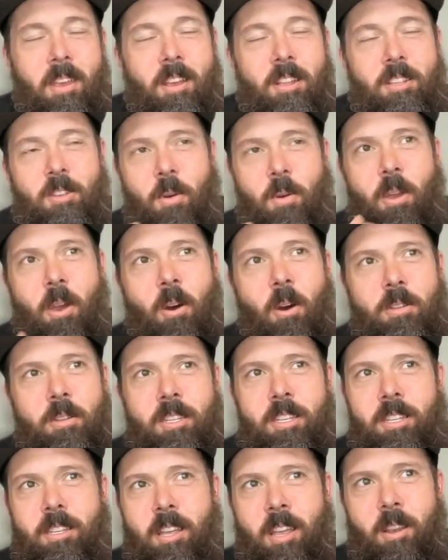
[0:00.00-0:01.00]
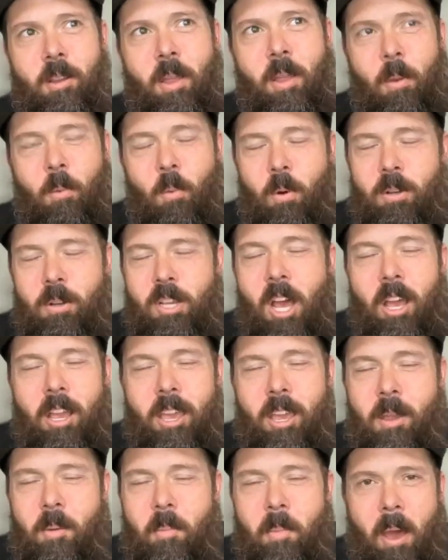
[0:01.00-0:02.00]
So he goes, and we're
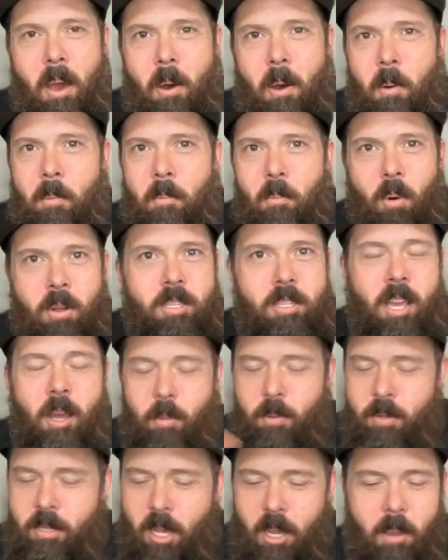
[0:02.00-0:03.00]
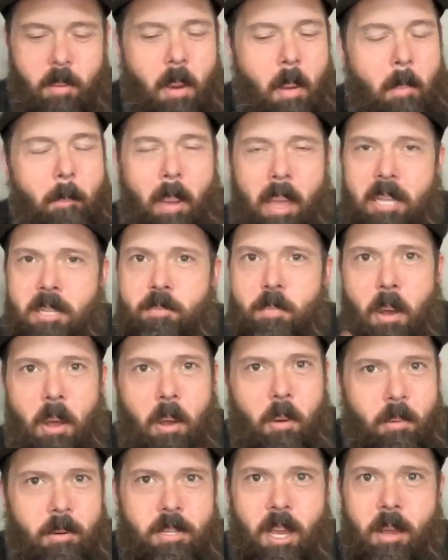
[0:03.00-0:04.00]
talking about, once again, we're talking about baseball,
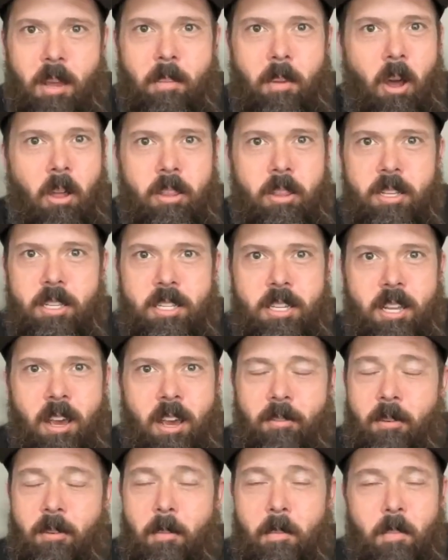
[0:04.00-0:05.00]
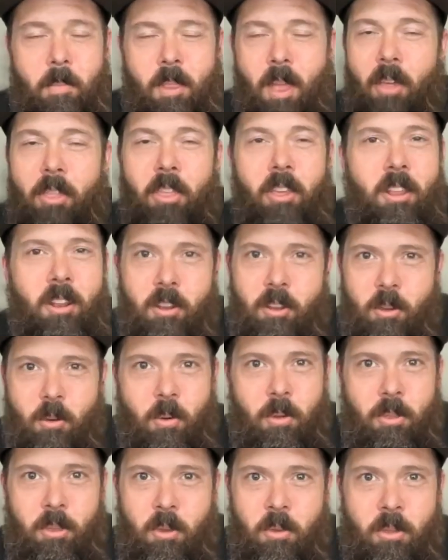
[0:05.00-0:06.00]
and we're talking about all this stuff, nothing to do
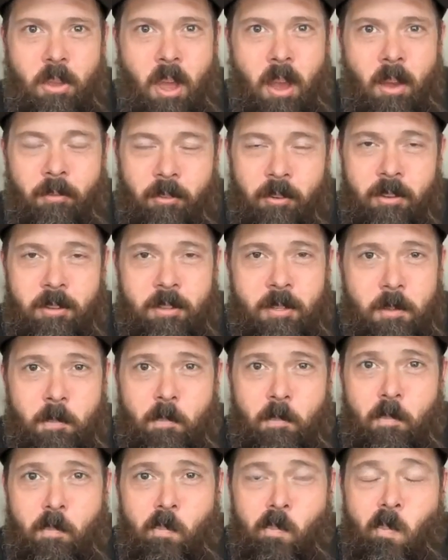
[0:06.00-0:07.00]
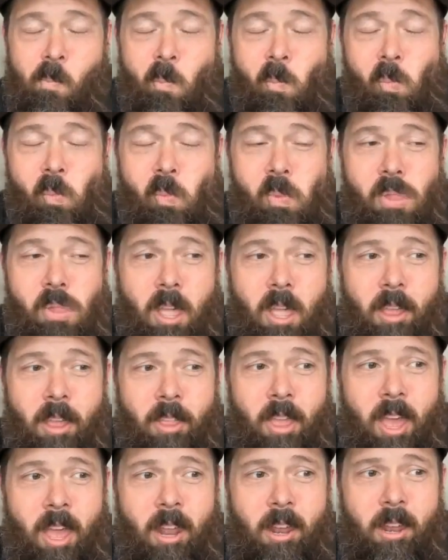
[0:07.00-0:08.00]
with youth conference.
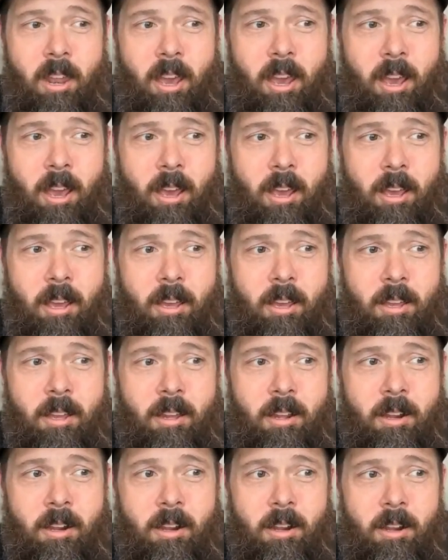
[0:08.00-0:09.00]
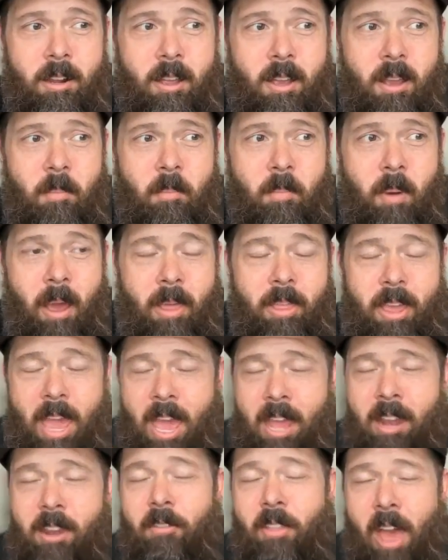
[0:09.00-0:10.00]
And then by the
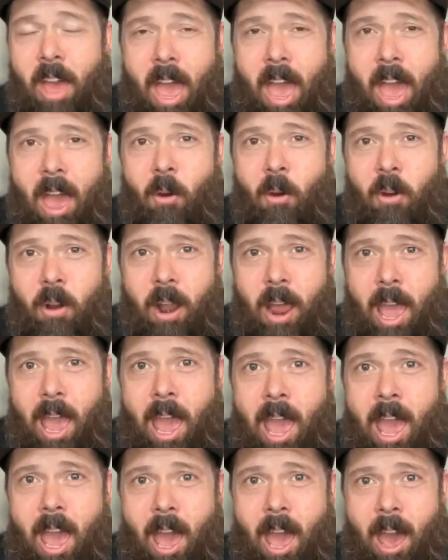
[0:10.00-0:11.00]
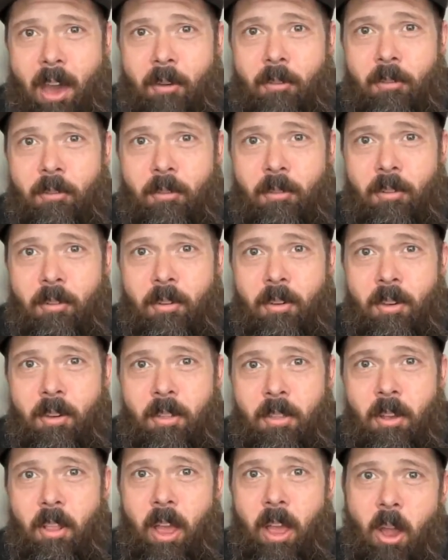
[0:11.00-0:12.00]
end of that hour and a half,
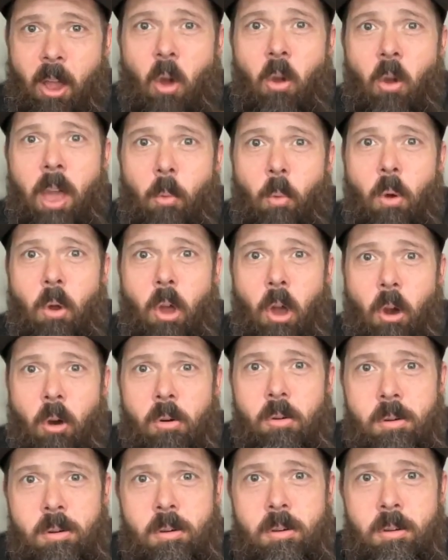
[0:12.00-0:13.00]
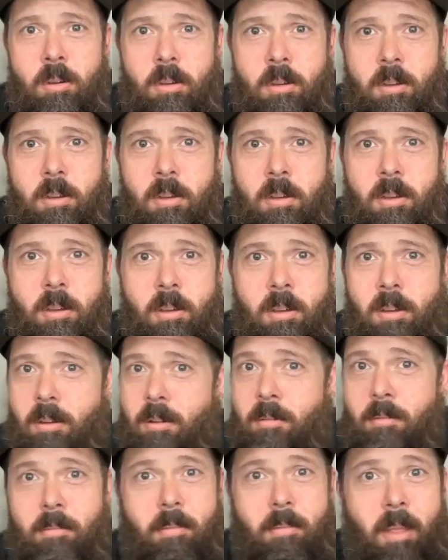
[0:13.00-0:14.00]
they're like, okay, we'll go.
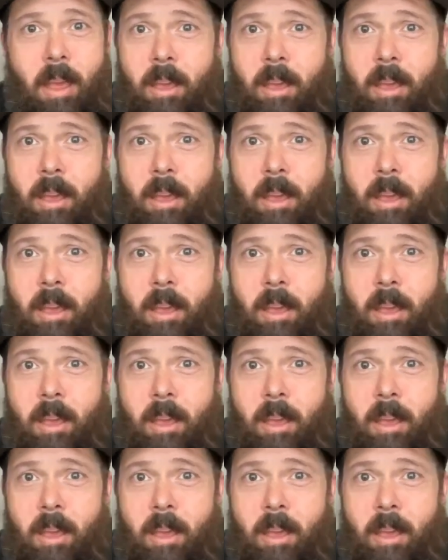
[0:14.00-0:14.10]
Like,